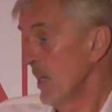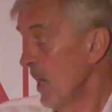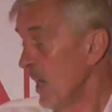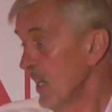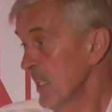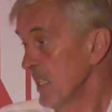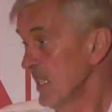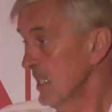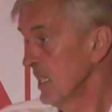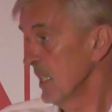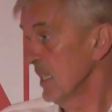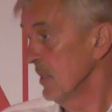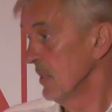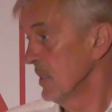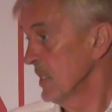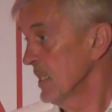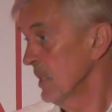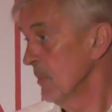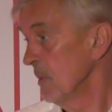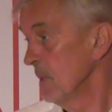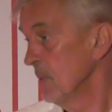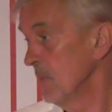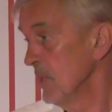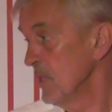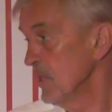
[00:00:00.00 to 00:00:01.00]
I consider it
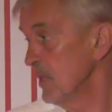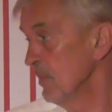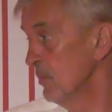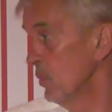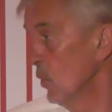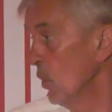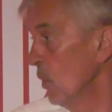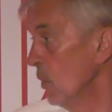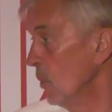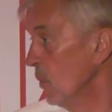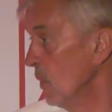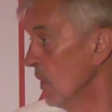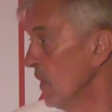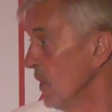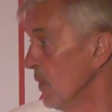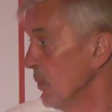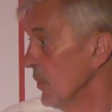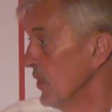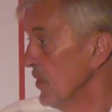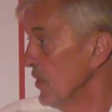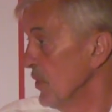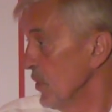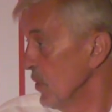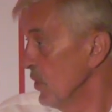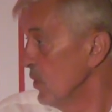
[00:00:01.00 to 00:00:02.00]
some of the most important work that
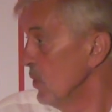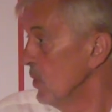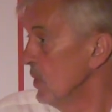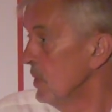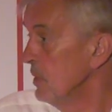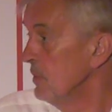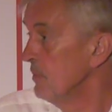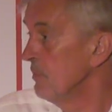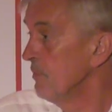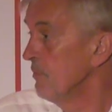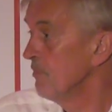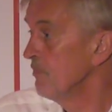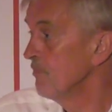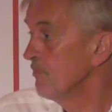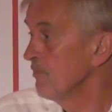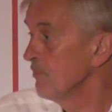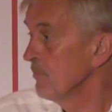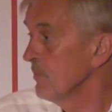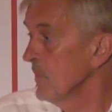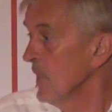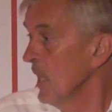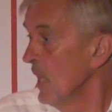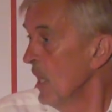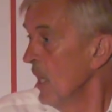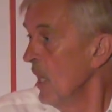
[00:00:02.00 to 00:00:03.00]
we do.
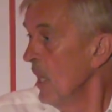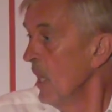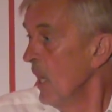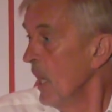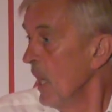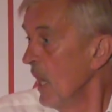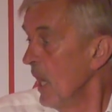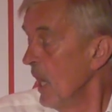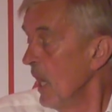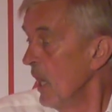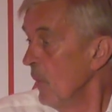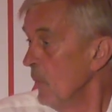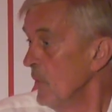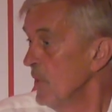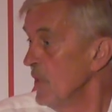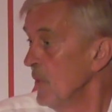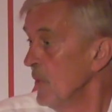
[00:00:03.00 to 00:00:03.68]
We're